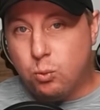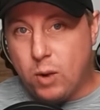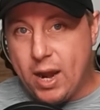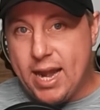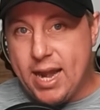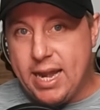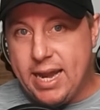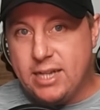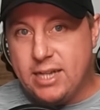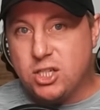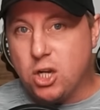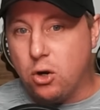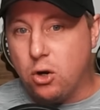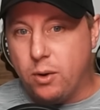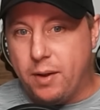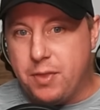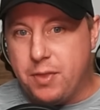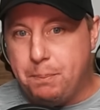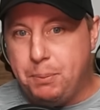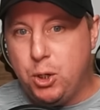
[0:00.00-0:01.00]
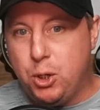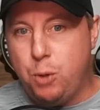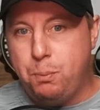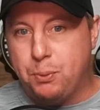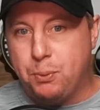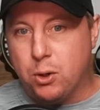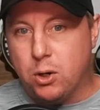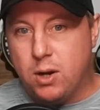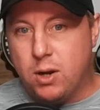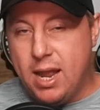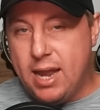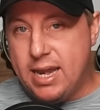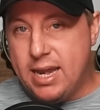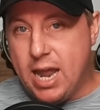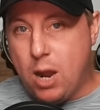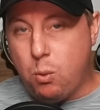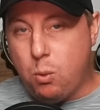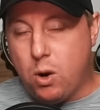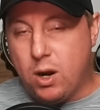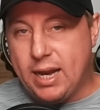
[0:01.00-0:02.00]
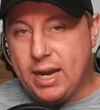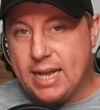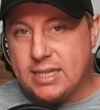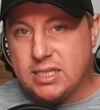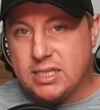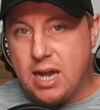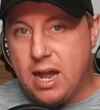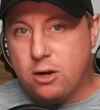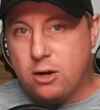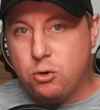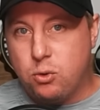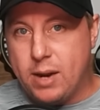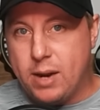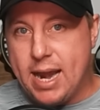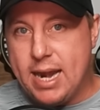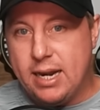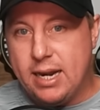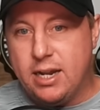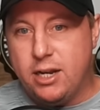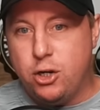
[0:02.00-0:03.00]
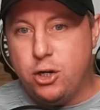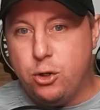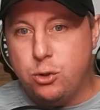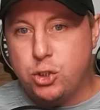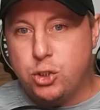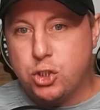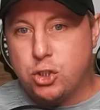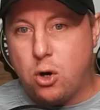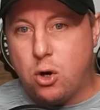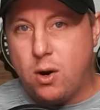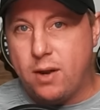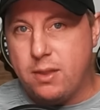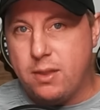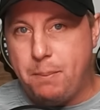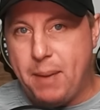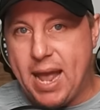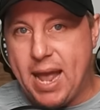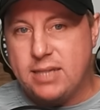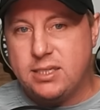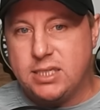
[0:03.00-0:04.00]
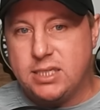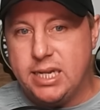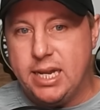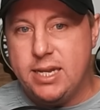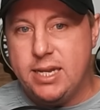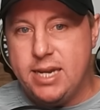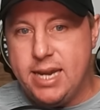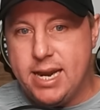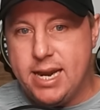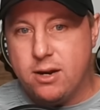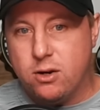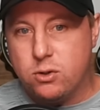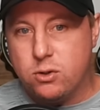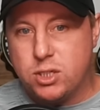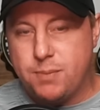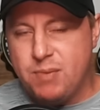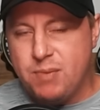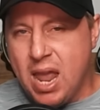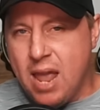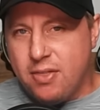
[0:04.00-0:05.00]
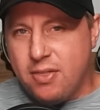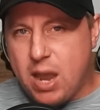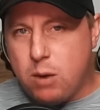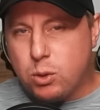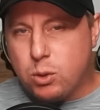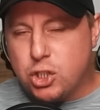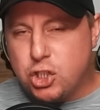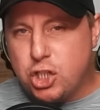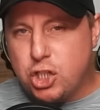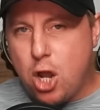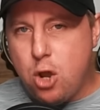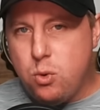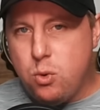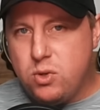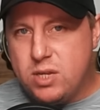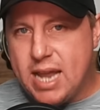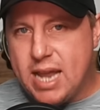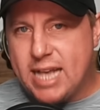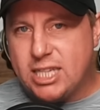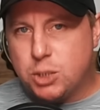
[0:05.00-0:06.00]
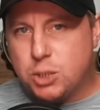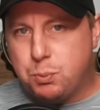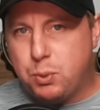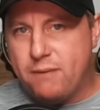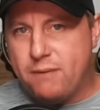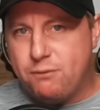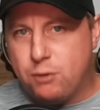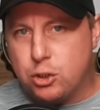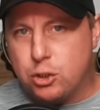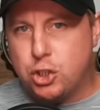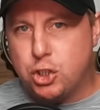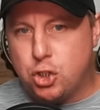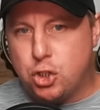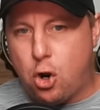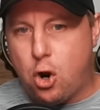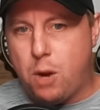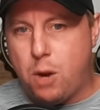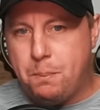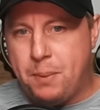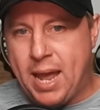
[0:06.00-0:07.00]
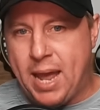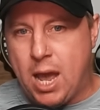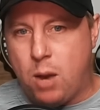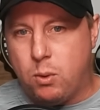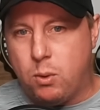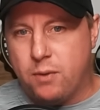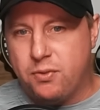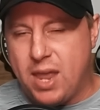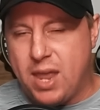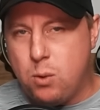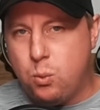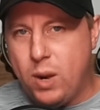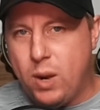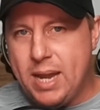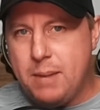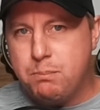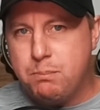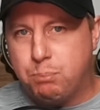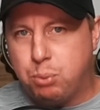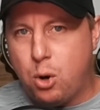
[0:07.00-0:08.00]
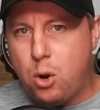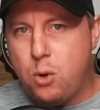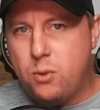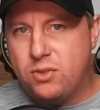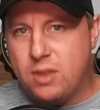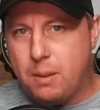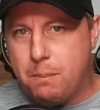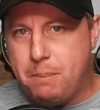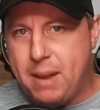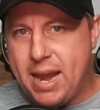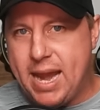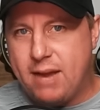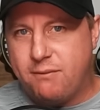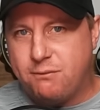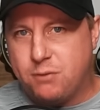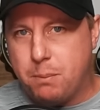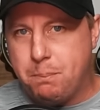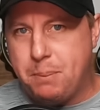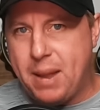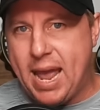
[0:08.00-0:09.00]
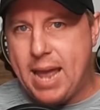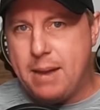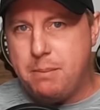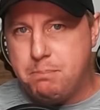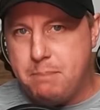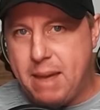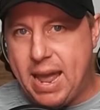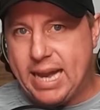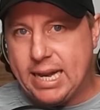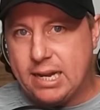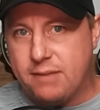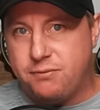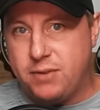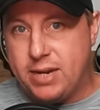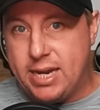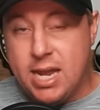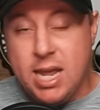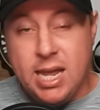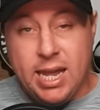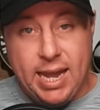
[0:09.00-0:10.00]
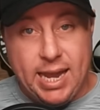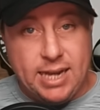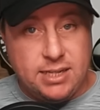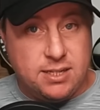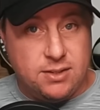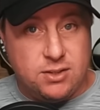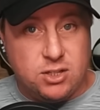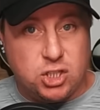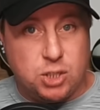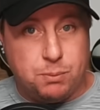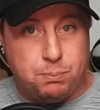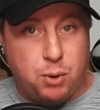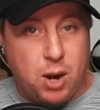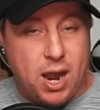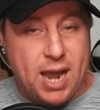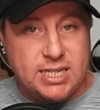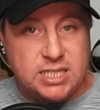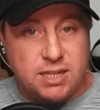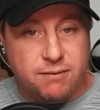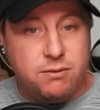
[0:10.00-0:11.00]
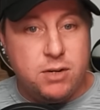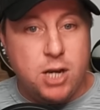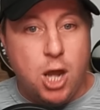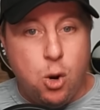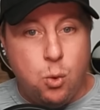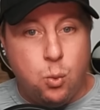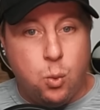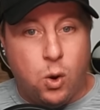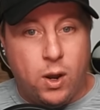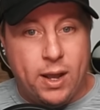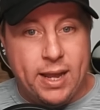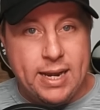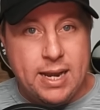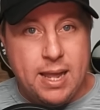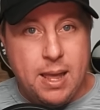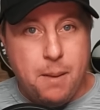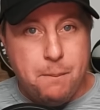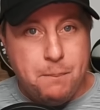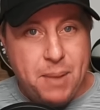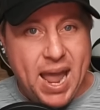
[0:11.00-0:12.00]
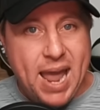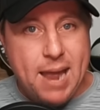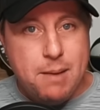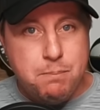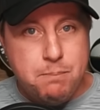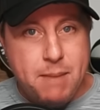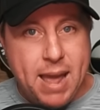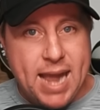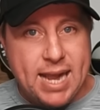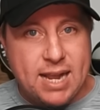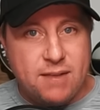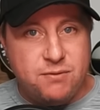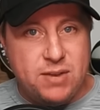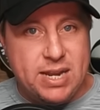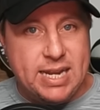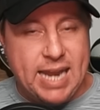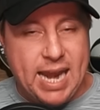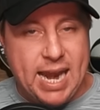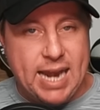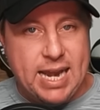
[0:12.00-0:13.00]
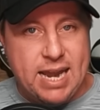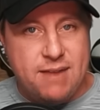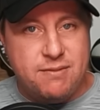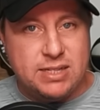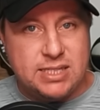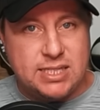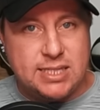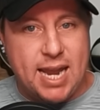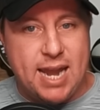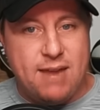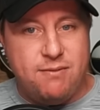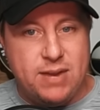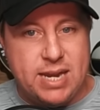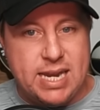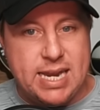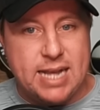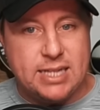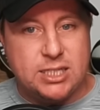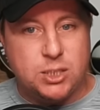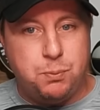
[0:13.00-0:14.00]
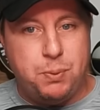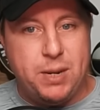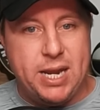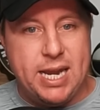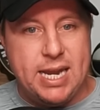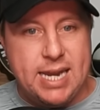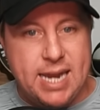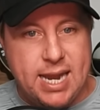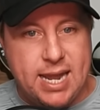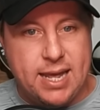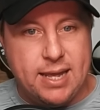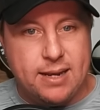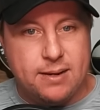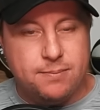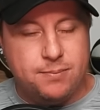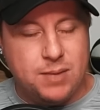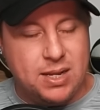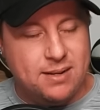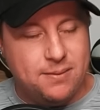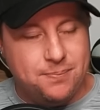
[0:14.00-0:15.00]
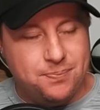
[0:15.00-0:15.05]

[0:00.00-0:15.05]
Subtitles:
Ratings are in the pooper. Network has not created a new star in the past 10 years. They were so desperate for star power, they went and broke the bank for Pat McAfee. And to the surprise of no one, Pat McAfee can't even save ESPN.